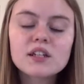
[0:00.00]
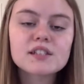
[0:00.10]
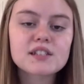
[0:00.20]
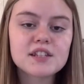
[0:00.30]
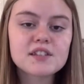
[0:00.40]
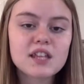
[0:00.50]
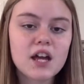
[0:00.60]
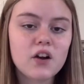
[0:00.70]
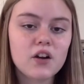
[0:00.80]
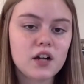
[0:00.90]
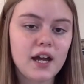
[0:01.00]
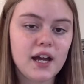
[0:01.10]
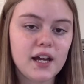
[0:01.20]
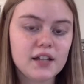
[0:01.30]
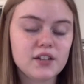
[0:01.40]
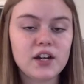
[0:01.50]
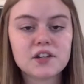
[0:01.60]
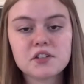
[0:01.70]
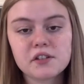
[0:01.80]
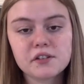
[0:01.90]
since they're
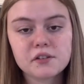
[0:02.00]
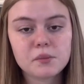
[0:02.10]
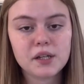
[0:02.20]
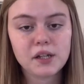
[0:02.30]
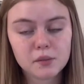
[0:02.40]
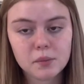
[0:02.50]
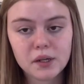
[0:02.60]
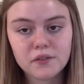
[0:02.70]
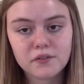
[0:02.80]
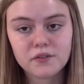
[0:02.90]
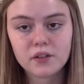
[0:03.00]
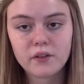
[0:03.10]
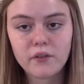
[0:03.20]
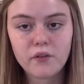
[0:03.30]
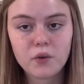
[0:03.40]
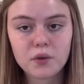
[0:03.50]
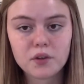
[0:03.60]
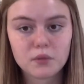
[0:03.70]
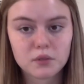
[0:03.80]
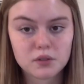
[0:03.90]
actually a little bit above level 4, they're
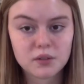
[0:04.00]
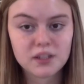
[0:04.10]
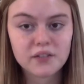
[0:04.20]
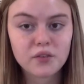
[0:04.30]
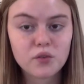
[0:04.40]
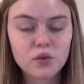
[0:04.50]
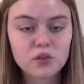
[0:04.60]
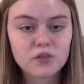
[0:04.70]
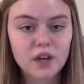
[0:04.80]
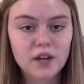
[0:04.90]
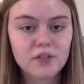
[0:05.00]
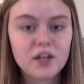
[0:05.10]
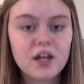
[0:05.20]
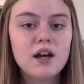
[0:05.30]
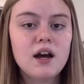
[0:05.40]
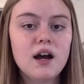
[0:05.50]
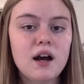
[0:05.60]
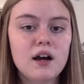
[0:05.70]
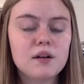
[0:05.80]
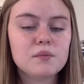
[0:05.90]
between level 4 and
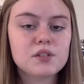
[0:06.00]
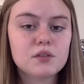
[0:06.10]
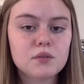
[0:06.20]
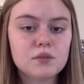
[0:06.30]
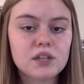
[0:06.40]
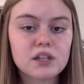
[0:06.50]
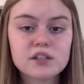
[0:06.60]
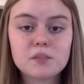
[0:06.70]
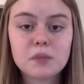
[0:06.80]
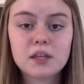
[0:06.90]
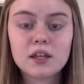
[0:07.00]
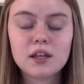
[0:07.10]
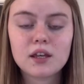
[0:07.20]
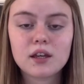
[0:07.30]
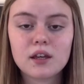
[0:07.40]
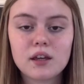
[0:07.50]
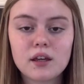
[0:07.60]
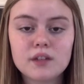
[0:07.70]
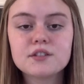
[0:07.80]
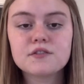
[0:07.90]
5, so their speaking
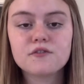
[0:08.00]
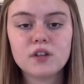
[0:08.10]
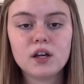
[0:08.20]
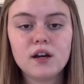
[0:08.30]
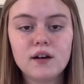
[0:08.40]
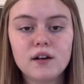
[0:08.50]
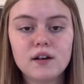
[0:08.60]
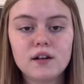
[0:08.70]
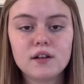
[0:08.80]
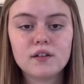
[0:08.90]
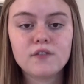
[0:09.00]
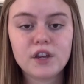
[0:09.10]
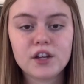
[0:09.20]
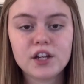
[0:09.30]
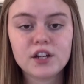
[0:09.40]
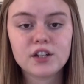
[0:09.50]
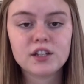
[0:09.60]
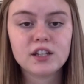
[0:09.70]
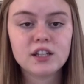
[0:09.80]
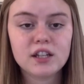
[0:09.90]
is very good
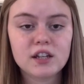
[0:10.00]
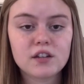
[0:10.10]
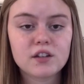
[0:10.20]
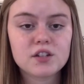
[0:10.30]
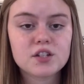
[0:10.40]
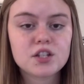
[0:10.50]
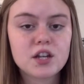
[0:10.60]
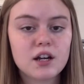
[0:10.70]
in English.